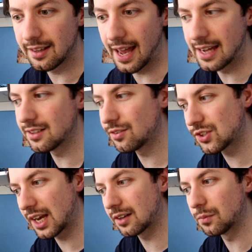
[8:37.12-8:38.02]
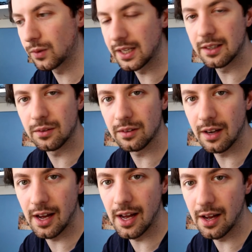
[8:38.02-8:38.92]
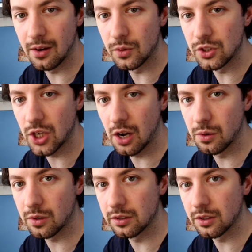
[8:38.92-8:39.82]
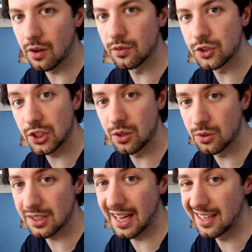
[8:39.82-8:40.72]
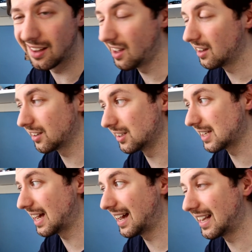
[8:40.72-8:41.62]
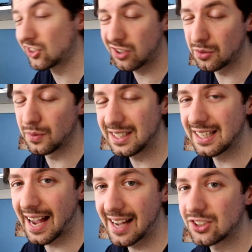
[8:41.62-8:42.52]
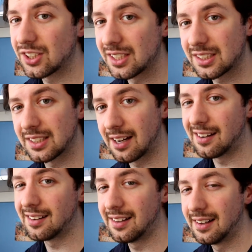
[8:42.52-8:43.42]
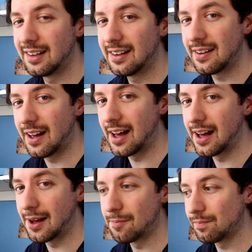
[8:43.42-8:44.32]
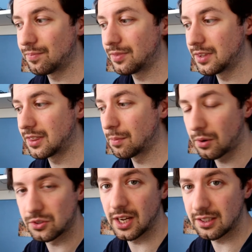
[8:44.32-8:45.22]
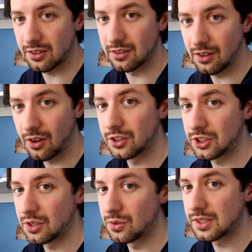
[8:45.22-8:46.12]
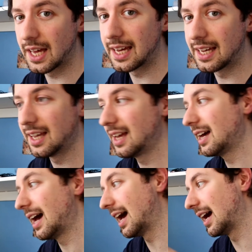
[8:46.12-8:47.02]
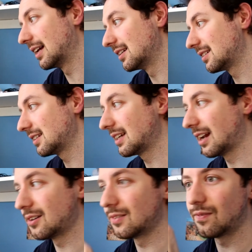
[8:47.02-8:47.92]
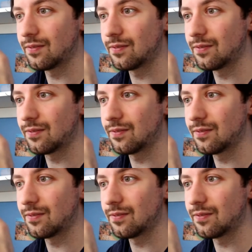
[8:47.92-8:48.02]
end of second week with Joe on Tuesday, because in truth, we did actually start the project on a Tuesday, and you know,